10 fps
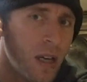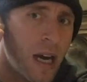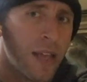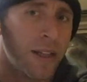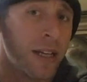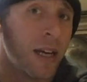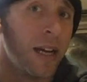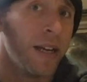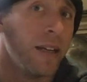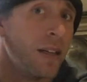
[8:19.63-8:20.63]
I think
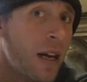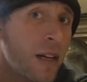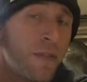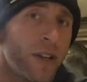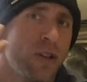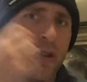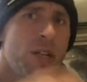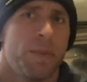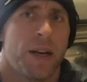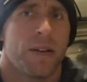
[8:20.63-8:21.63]
if I do
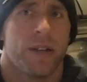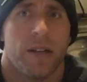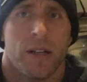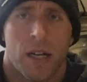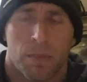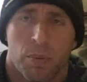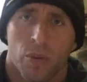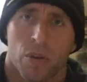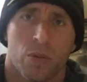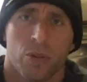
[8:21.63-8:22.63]
ship it out here, I'll pull
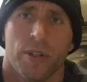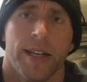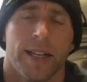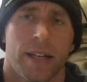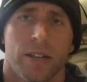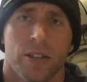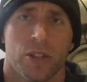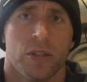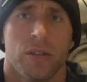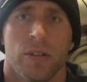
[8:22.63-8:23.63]
the whole tranny out and
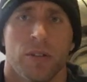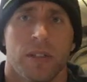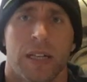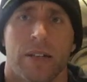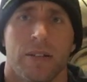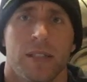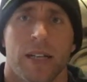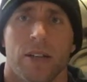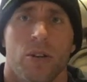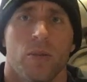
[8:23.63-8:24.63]
just go to town and
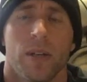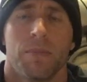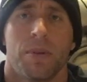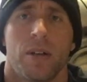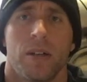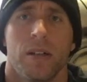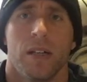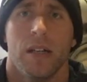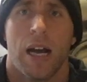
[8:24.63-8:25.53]
take it all the way apart.